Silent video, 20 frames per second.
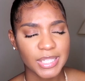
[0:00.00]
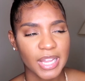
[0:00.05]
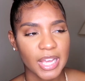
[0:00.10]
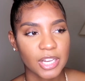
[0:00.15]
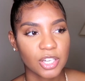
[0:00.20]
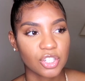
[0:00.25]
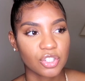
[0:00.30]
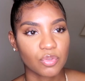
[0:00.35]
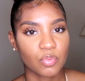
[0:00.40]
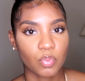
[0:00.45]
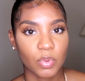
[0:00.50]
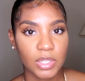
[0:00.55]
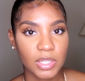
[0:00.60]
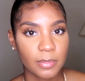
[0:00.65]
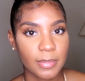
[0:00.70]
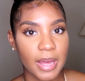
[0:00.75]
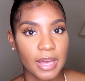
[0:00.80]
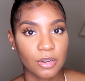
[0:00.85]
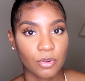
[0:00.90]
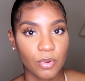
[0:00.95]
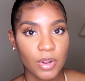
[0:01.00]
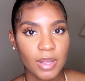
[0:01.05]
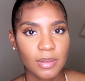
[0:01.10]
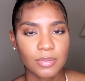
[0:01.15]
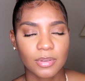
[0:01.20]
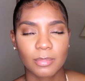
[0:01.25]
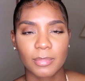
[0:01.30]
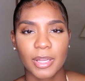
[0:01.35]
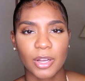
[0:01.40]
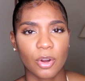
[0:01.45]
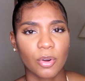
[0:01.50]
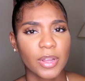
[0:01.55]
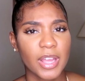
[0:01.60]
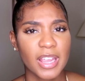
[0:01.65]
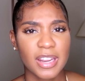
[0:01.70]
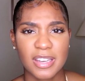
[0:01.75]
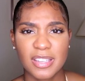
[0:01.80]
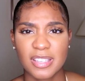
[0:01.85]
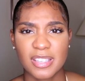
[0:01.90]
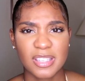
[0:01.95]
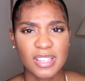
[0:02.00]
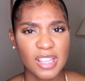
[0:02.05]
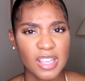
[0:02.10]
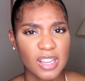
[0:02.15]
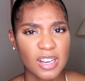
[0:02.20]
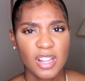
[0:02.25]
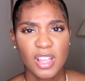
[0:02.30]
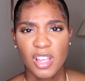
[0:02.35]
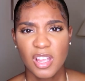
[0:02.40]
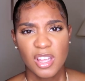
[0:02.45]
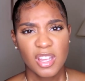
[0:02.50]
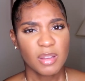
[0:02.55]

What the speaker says: like just really bad cramps. So I'm like, okay, this is it.